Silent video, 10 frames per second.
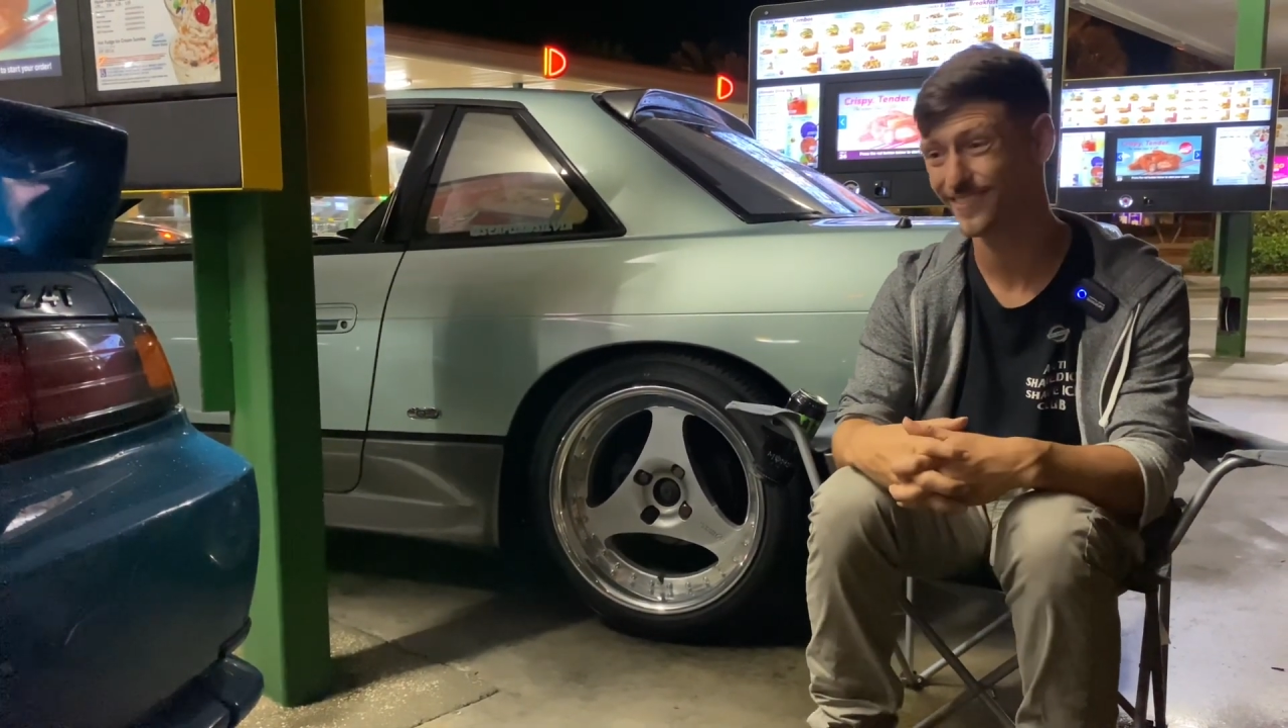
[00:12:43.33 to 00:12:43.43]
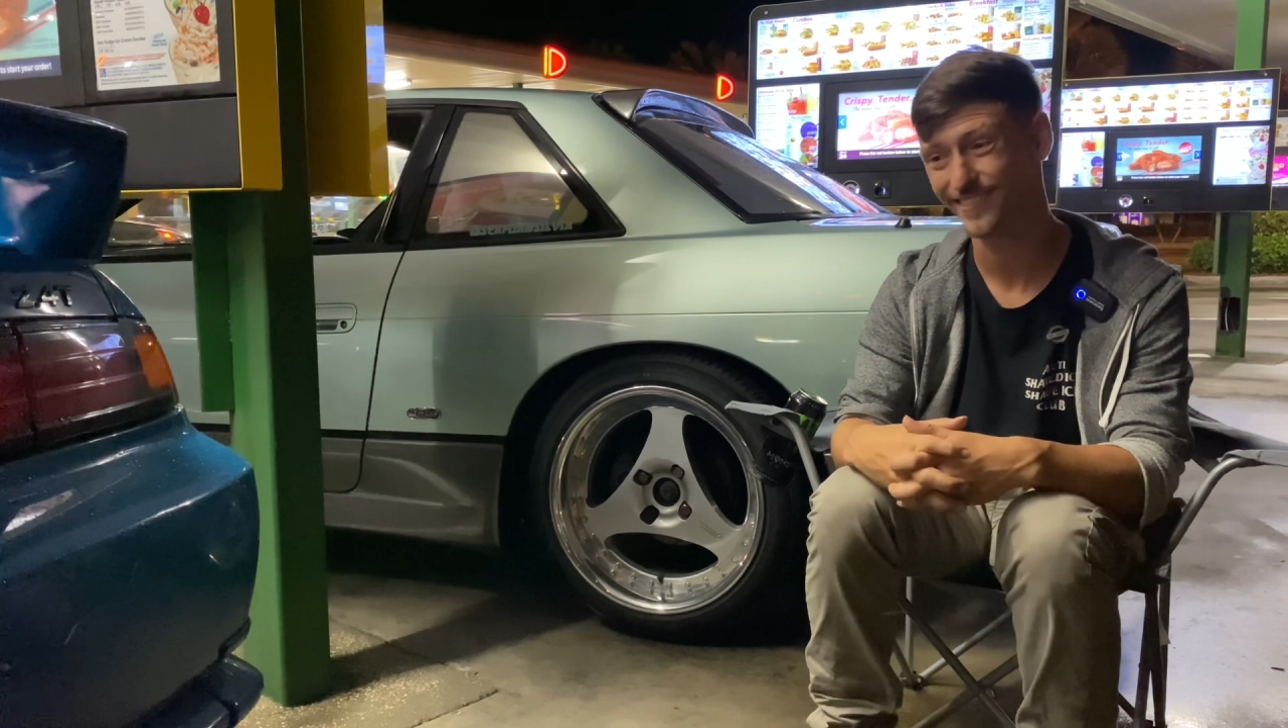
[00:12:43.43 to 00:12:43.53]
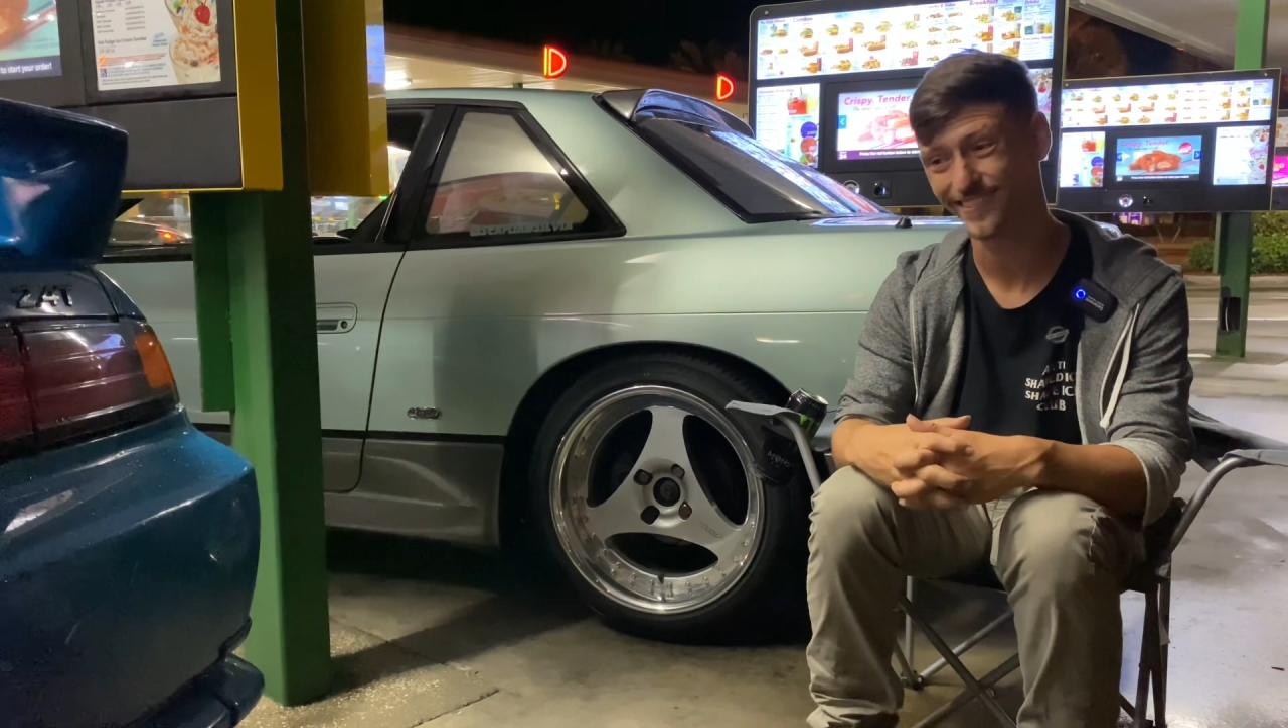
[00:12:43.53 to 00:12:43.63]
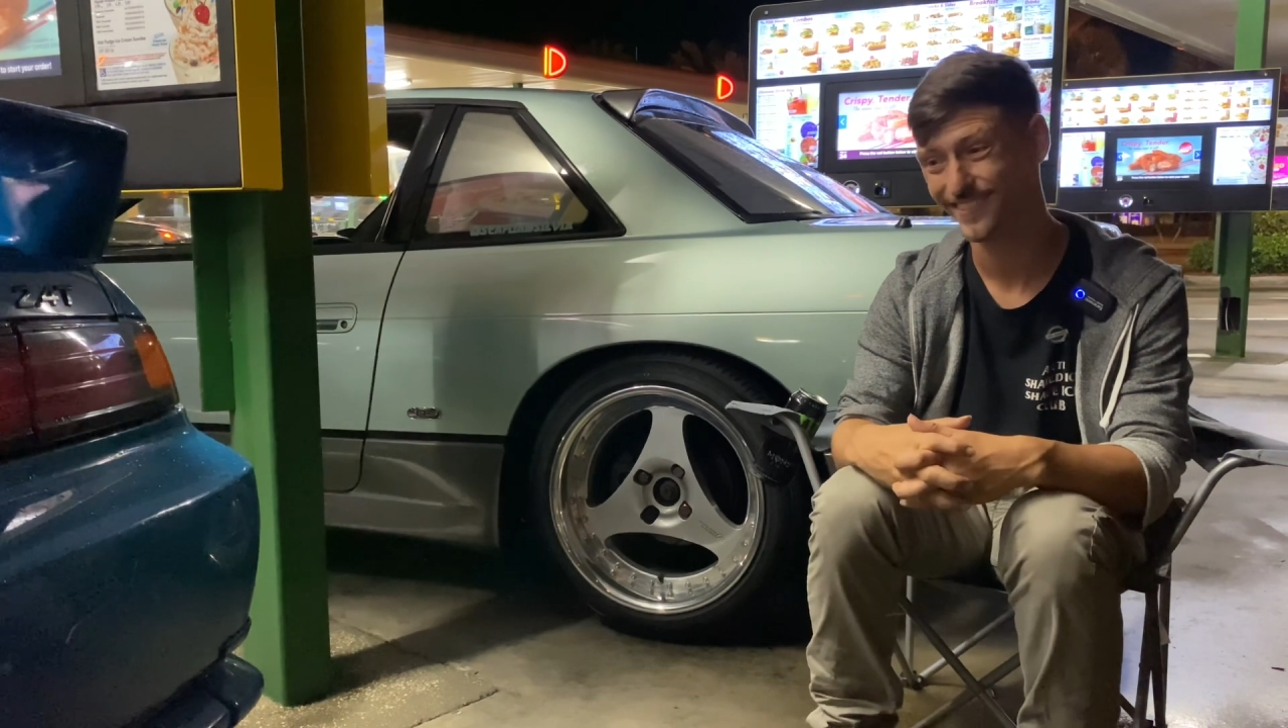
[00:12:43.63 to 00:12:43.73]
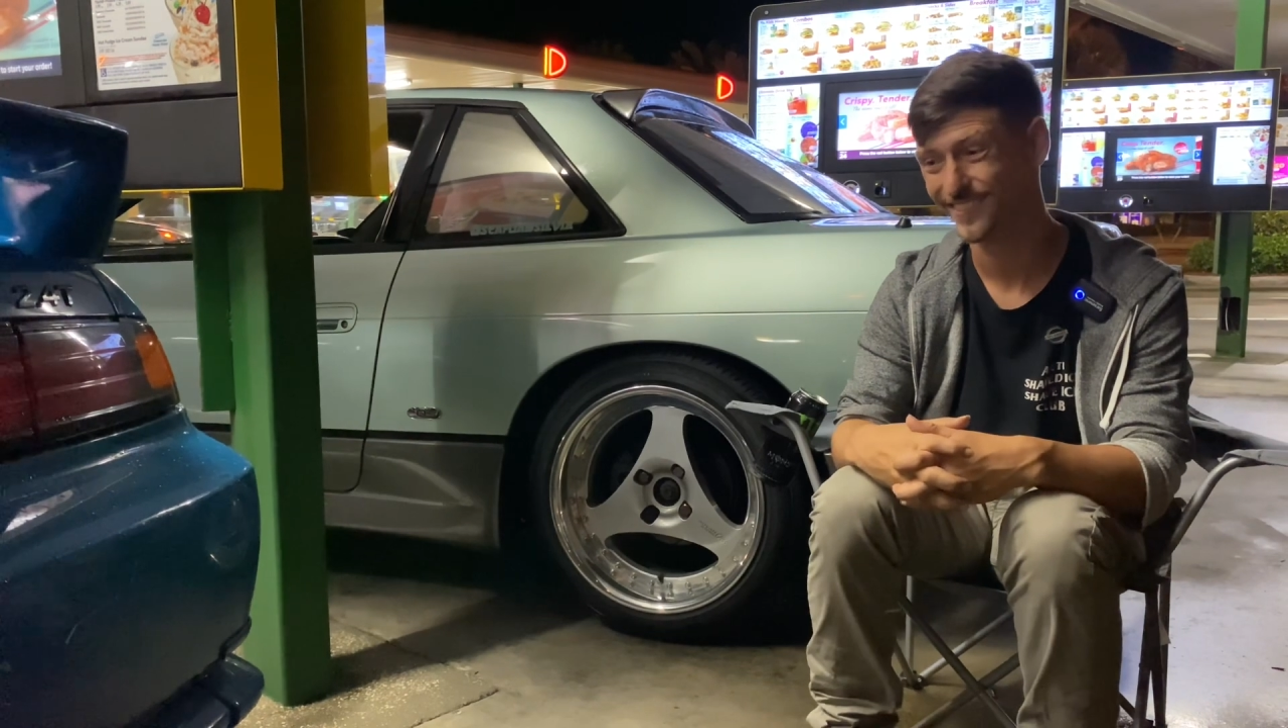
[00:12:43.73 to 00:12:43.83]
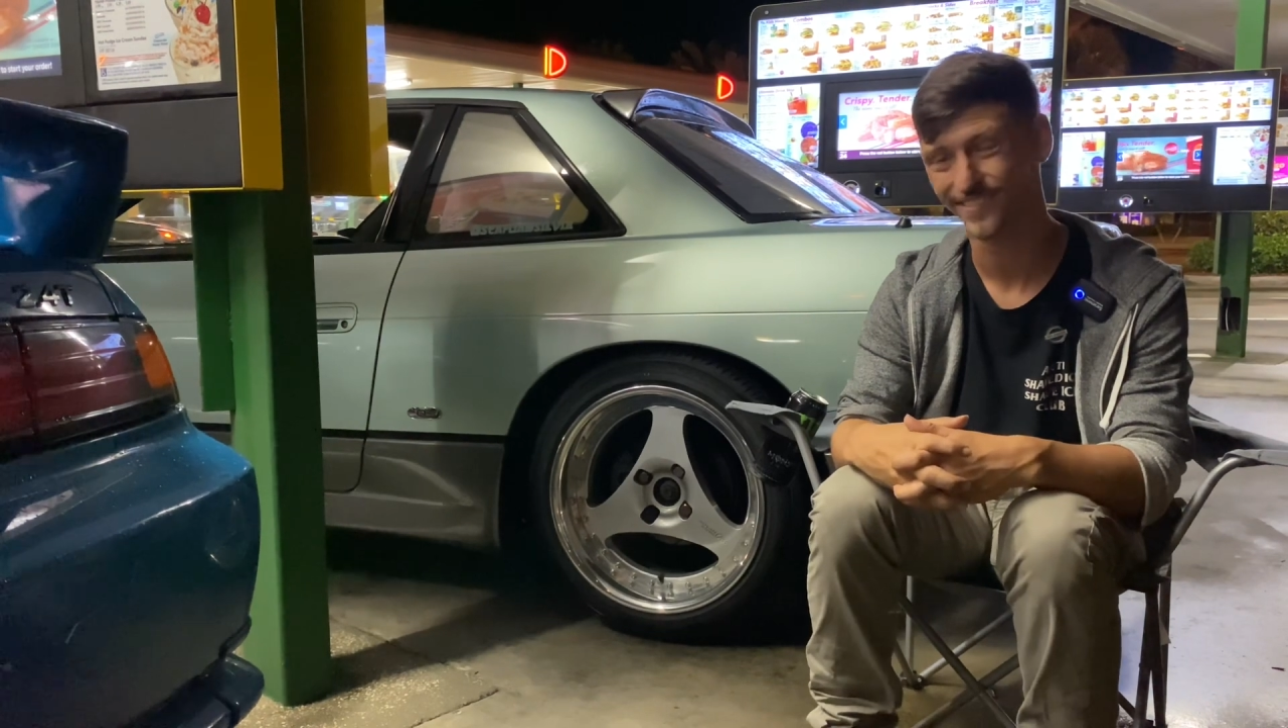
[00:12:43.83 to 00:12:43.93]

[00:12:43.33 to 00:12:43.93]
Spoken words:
you ever gonna sell